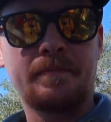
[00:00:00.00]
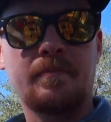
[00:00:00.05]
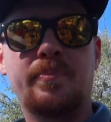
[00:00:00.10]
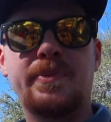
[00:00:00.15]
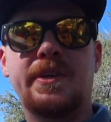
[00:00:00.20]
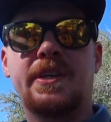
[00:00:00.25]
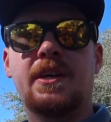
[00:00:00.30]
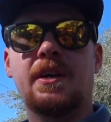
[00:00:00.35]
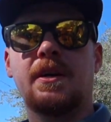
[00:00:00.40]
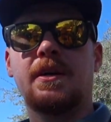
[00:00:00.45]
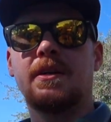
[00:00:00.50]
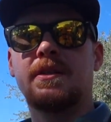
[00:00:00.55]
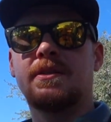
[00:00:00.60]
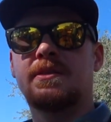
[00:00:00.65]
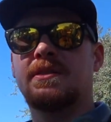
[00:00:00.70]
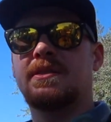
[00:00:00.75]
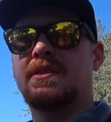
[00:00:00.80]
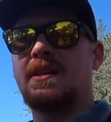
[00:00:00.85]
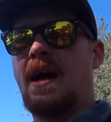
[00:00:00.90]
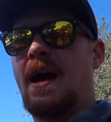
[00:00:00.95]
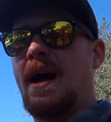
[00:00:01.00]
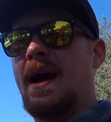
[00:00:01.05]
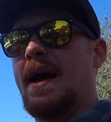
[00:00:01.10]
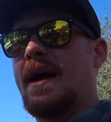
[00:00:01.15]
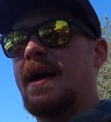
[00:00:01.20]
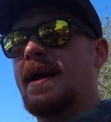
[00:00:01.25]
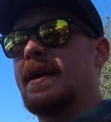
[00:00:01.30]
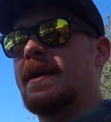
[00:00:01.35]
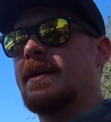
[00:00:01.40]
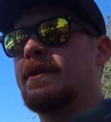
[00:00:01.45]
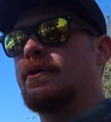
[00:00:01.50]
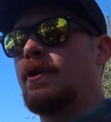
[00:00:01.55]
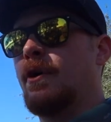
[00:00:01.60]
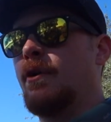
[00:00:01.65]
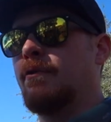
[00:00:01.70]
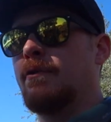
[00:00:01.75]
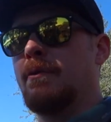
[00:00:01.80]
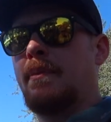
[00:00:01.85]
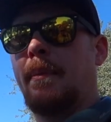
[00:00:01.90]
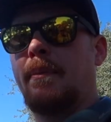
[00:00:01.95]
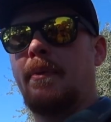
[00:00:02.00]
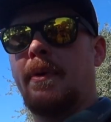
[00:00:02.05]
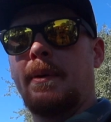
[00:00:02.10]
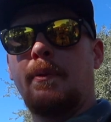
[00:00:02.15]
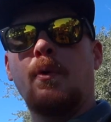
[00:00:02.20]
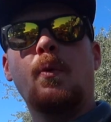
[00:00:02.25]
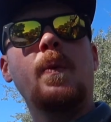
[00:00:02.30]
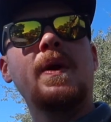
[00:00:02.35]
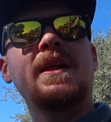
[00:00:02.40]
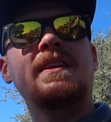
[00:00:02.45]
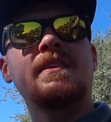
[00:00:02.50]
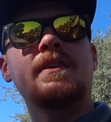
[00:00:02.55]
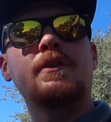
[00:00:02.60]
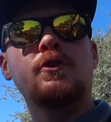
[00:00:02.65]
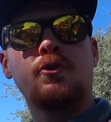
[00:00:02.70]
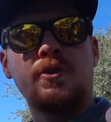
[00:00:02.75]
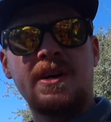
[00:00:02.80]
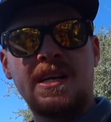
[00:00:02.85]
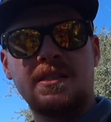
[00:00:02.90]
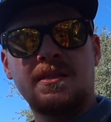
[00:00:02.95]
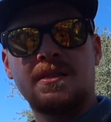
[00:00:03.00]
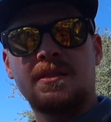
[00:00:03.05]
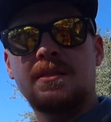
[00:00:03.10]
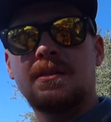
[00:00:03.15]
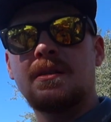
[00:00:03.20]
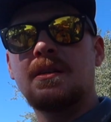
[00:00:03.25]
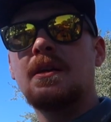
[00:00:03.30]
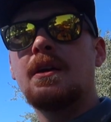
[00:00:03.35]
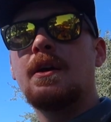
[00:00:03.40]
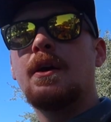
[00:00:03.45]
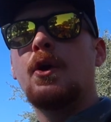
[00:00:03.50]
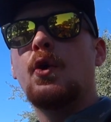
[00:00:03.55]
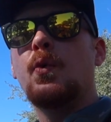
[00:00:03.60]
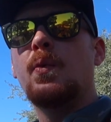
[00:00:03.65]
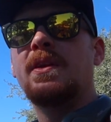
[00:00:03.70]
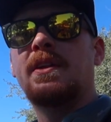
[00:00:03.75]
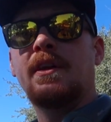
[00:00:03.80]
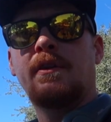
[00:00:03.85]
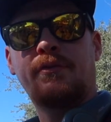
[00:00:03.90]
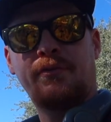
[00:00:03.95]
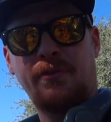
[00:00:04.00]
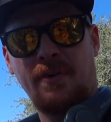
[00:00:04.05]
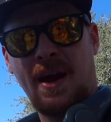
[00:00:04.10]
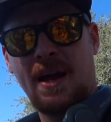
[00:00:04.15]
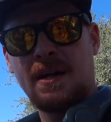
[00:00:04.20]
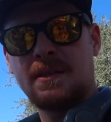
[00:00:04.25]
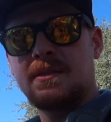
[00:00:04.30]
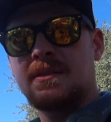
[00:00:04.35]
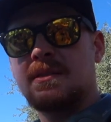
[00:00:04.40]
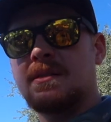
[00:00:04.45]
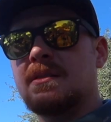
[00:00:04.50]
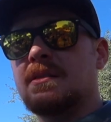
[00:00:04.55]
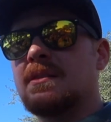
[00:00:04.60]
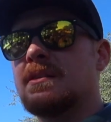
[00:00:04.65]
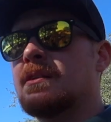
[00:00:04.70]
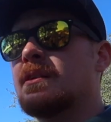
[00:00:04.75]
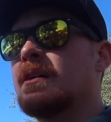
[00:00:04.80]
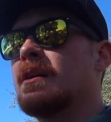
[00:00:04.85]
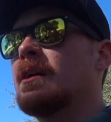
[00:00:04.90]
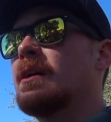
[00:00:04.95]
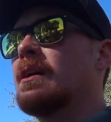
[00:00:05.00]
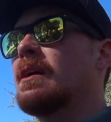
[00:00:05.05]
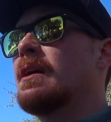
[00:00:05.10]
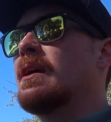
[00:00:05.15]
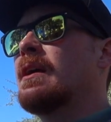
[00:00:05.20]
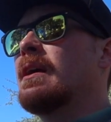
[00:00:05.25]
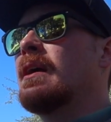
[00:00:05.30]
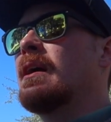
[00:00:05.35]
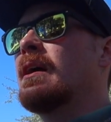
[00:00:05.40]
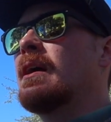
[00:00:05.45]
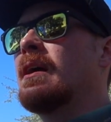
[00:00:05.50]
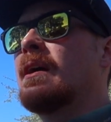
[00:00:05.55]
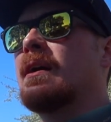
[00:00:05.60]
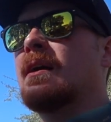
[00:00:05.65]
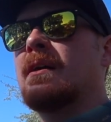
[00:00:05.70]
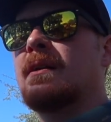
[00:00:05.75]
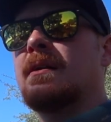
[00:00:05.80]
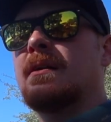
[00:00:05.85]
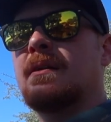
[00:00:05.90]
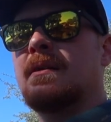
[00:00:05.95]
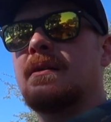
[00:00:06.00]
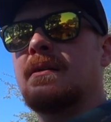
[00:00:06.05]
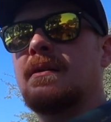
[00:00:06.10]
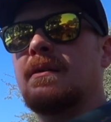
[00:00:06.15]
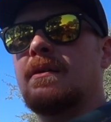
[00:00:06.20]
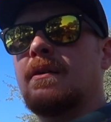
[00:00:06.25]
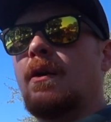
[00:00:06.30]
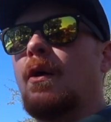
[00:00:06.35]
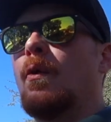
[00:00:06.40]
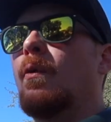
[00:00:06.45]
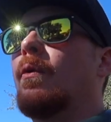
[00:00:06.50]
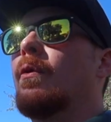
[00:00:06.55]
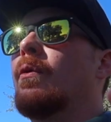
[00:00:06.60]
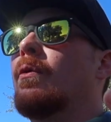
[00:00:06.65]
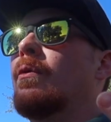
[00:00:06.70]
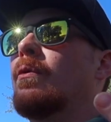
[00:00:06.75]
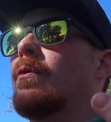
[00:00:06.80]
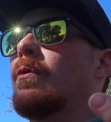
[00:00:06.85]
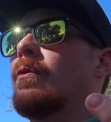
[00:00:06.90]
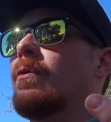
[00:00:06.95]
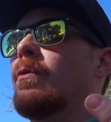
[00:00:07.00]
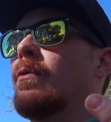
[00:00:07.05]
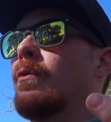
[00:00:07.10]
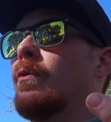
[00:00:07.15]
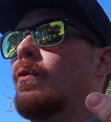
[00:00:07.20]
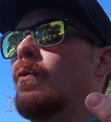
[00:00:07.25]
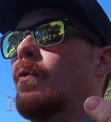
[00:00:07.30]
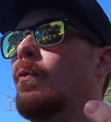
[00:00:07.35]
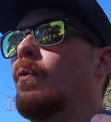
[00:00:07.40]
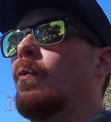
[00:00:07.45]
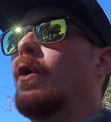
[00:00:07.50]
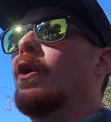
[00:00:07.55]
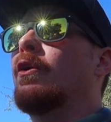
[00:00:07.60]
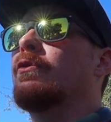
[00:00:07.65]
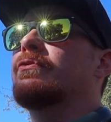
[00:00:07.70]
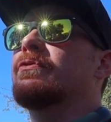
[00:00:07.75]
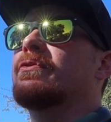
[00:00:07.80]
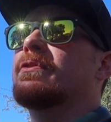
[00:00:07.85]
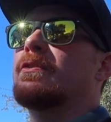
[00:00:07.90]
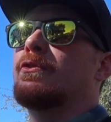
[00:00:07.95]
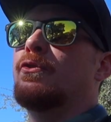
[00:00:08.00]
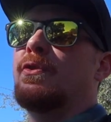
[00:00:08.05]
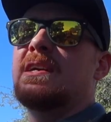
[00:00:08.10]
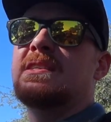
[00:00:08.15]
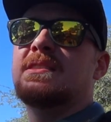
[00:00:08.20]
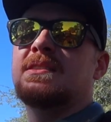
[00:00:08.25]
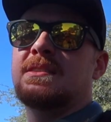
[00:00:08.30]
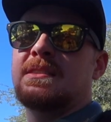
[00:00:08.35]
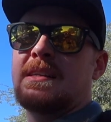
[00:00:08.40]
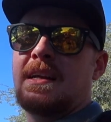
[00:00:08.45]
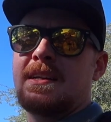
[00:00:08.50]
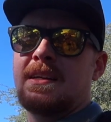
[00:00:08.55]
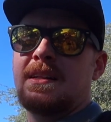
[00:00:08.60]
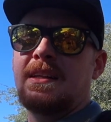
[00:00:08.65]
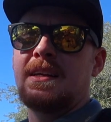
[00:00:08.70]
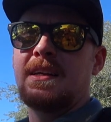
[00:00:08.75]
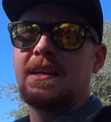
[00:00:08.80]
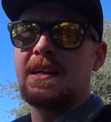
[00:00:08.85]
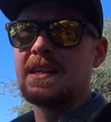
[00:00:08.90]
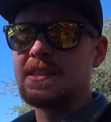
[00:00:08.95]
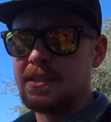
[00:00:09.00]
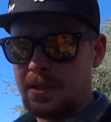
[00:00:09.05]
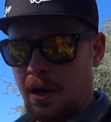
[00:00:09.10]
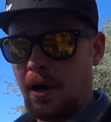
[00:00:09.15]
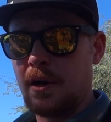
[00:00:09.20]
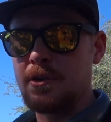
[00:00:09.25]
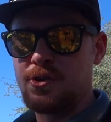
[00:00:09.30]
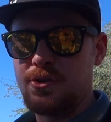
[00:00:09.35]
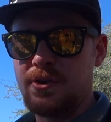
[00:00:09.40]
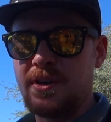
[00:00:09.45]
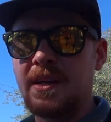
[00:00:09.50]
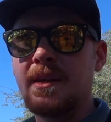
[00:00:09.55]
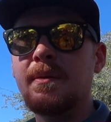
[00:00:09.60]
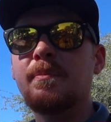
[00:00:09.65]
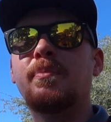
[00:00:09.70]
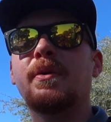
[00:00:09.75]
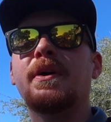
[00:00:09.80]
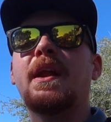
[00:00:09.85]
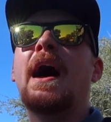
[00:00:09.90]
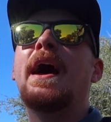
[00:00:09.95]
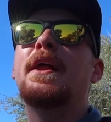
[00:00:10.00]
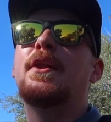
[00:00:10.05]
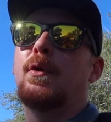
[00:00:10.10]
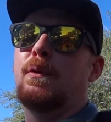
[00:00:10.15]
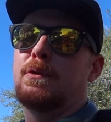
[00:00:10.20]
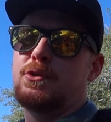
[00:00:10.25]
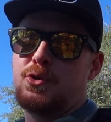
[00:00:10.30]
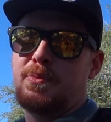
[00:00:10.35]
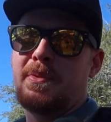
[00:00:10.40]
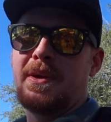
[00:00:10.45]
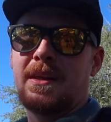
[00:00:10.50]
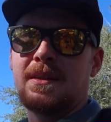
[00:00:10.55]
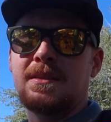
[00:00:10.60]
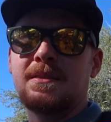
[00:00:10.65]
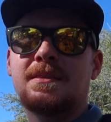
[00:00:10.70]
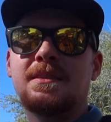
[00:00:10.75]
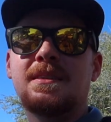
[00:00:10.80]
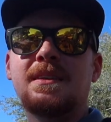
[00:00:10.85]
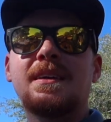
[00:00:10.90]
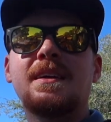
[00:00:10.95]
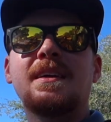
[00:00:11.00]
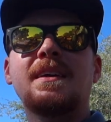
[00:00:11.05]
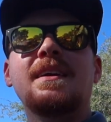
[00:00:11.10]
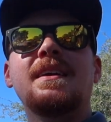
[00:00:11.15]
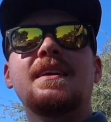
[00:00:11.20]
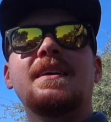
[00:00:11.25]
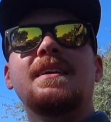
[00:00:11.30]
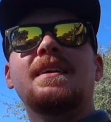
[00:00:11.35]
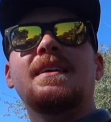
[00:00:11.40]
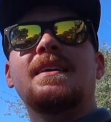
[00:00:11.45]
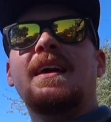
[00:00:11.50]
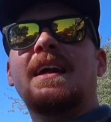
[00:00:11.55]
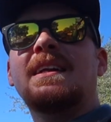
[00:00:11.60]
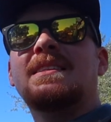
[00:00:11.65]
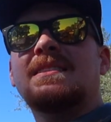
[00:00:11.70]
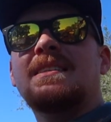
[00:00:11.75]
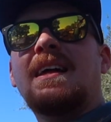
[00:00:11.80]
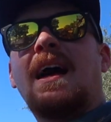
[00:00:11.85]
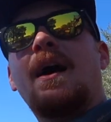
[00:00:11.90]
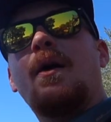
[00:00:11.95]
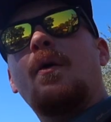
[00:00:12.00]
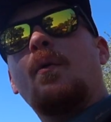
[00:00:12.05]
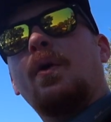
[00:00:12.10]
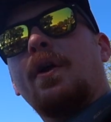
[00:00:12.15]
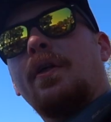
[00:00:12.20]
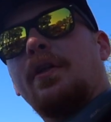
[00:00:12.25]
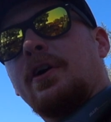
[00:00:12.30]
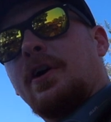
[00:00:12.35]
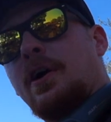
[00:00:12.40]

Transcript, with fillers: because i don't remember we did greece we did france well greece is not a country it's a food and wine booth well greece technically is a country but i know what you mean it's not one of the